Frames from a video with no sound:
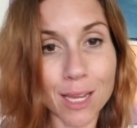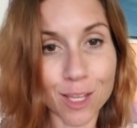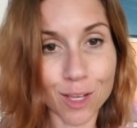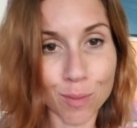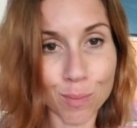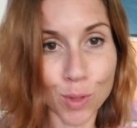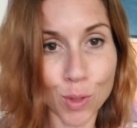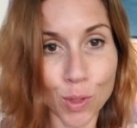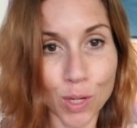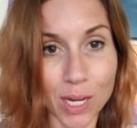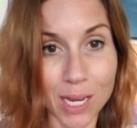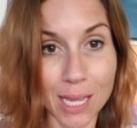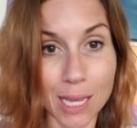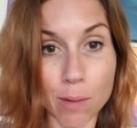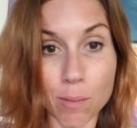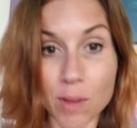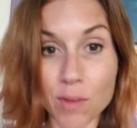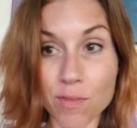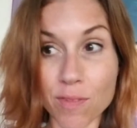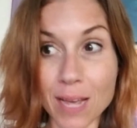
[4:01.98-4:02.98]
community
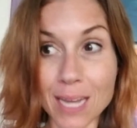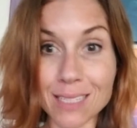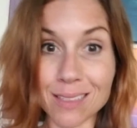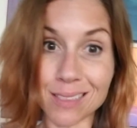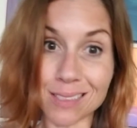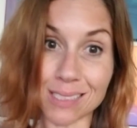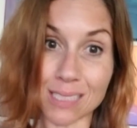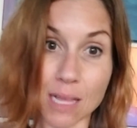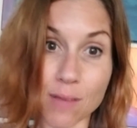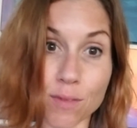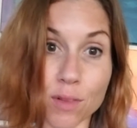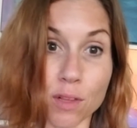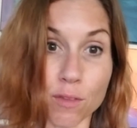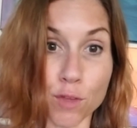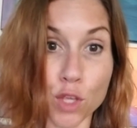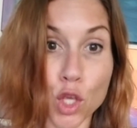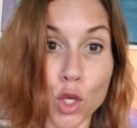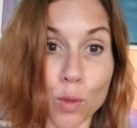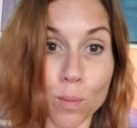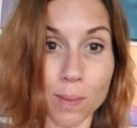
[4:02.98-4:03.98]
and we find this level of
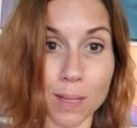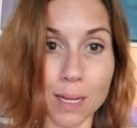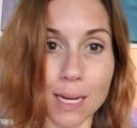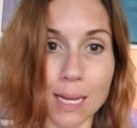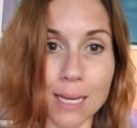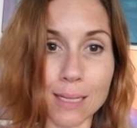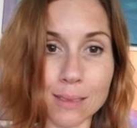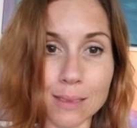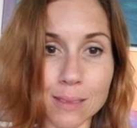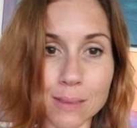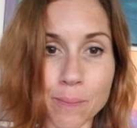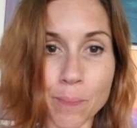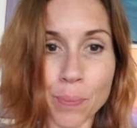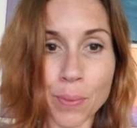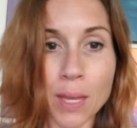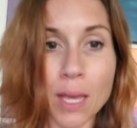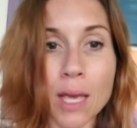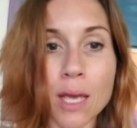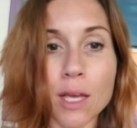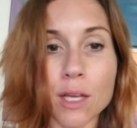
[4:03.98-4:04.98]
humanness.
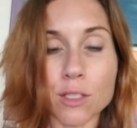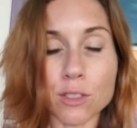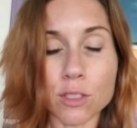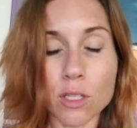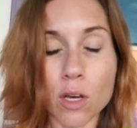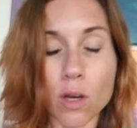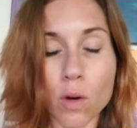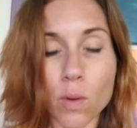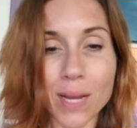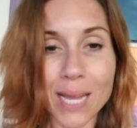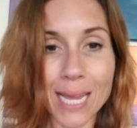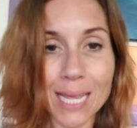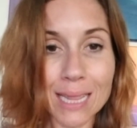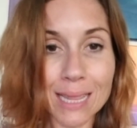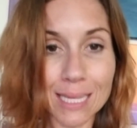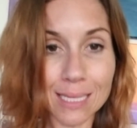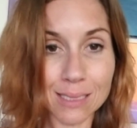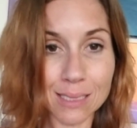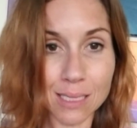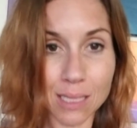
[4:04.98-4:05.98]
So
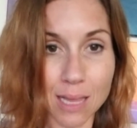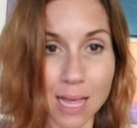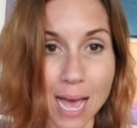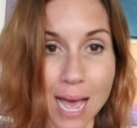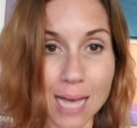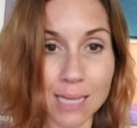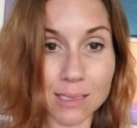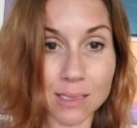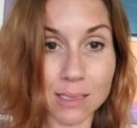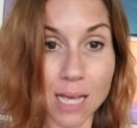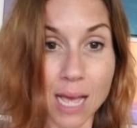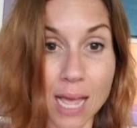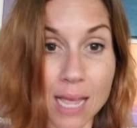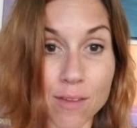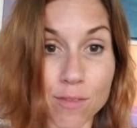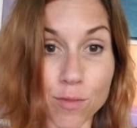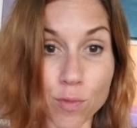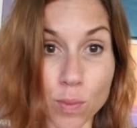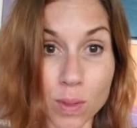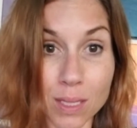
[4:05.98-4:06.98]
in this class,
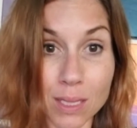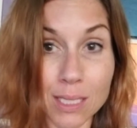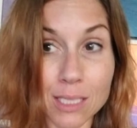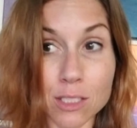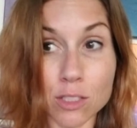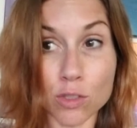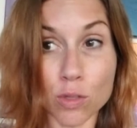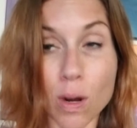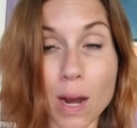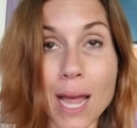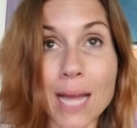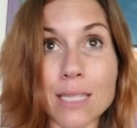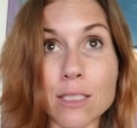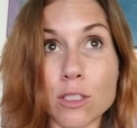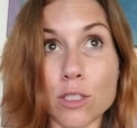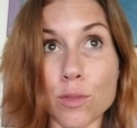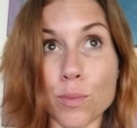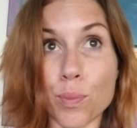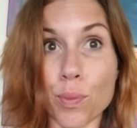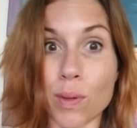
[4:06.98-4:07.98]
I've really tried
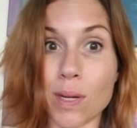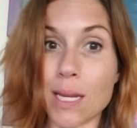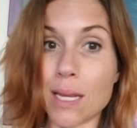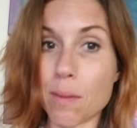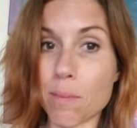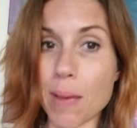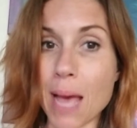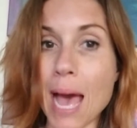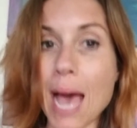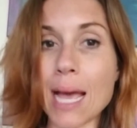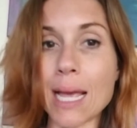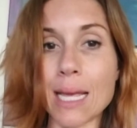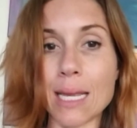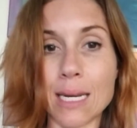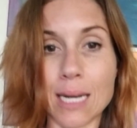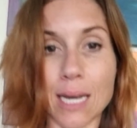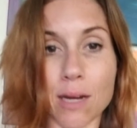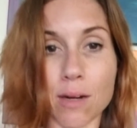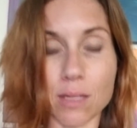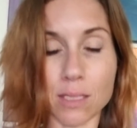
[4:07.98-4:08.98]
to bring back
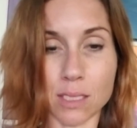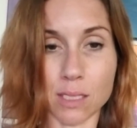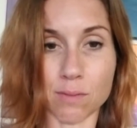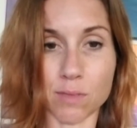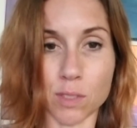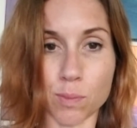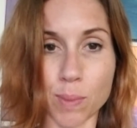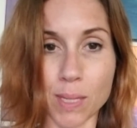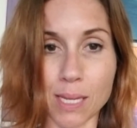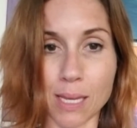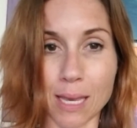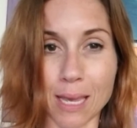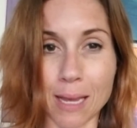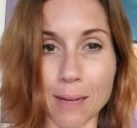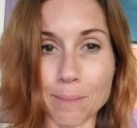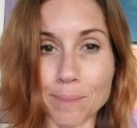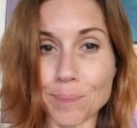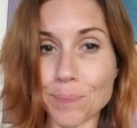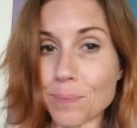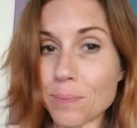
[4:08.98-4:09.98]
narrative
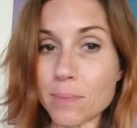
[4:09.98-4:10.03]
speaking.